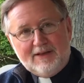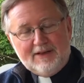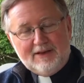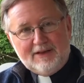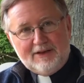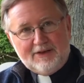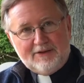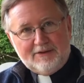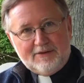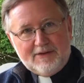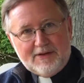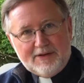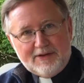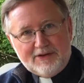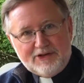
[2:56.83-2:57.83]
You know,
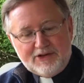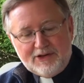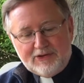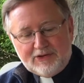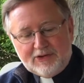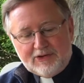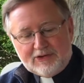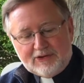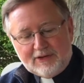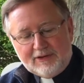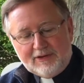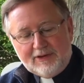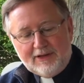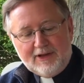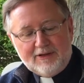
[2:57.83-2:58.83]
Jesus
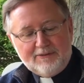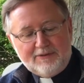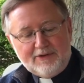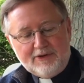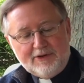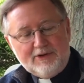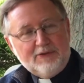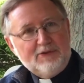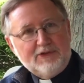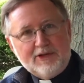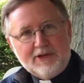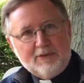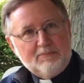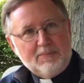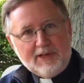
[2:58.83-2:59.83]
loved
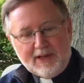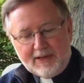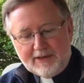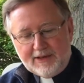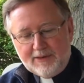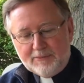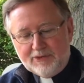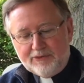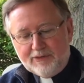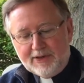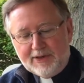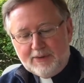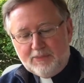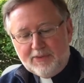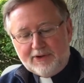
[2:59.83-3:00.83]
using plant imagery
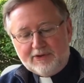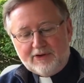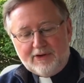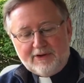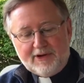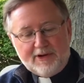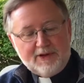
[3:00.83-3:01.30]
when talking